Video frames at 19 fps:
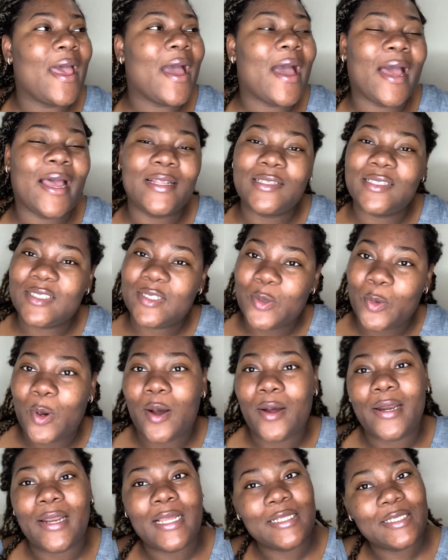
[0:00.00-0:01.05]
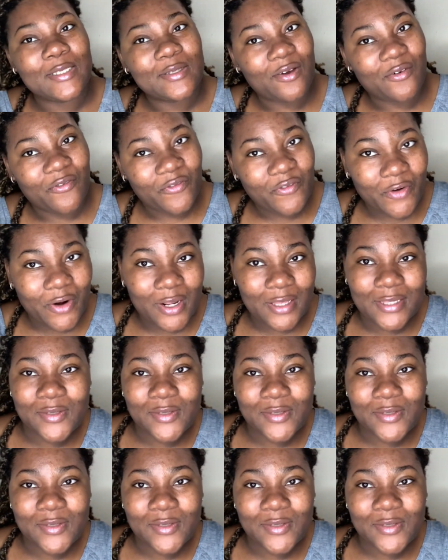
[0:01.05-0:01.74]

and so on and so forth.